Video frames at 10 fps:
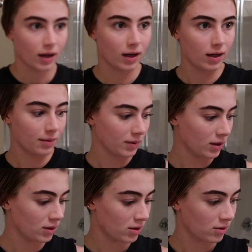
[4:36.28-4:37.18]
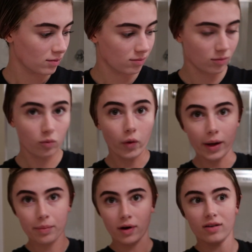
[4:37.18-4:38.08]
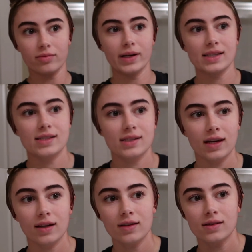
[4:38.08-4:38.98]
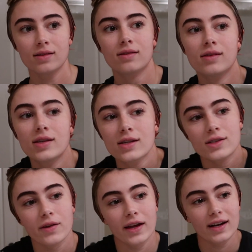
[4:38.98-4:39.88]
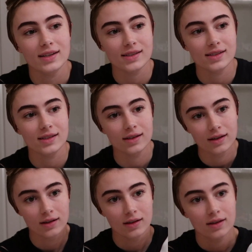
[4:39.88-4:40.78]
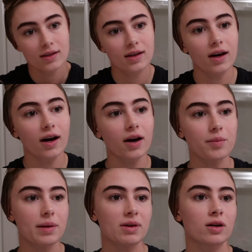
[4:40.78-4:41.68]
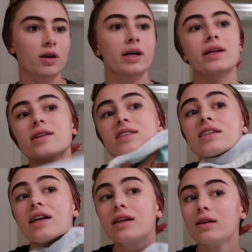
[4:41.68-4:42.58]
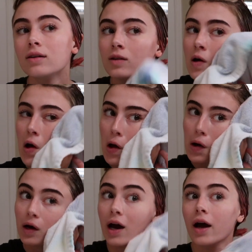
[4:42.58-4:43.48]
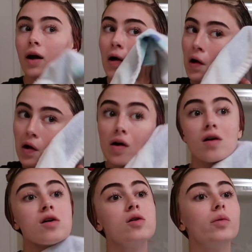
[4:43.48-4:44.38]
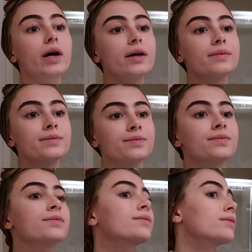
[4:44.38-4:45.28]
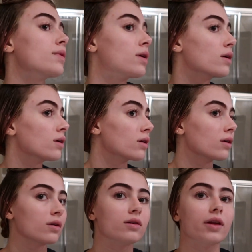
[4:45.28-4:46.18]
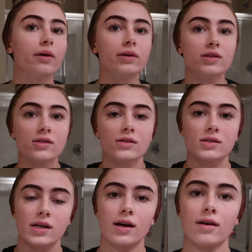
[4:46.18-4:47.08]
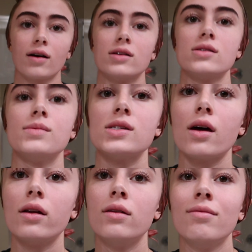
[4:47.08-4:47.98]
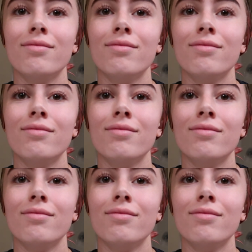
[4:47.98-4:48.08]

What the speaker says: And I'm gonna wipe off my skin so that it doesn't, oh, maybe it already did stain. Okay, well, now it just looks like I got some sun.